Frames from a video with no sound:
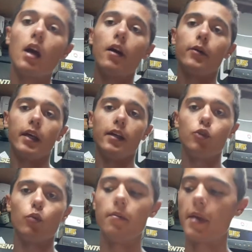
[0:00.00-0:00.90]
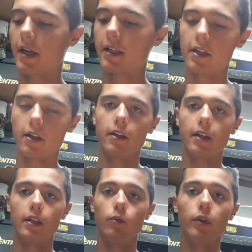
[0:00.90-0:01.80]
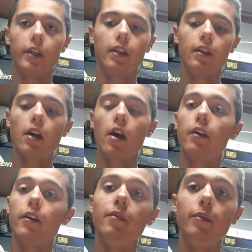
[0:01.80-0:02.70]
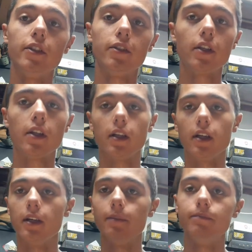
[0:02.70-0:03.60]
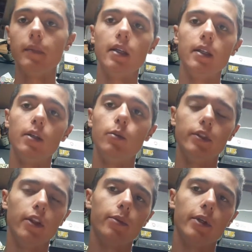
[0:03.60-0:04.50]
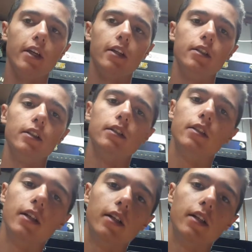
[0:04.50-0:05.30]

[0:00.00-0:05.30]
Okay, so we're back here, and we got our numbers with the 300